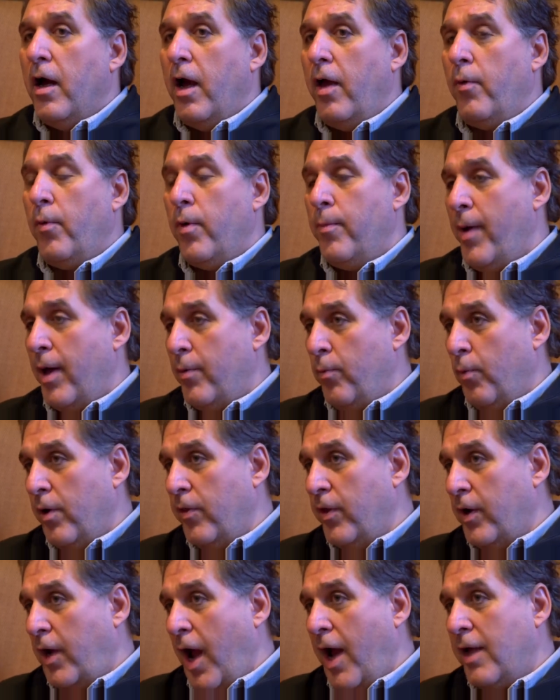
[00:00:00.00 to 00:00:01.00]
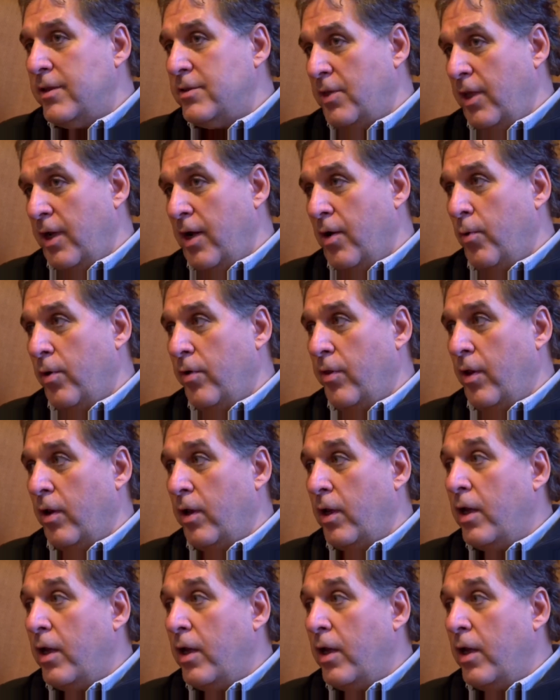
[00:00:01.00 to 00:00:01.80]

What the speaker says: and we met one of the guys there, one of the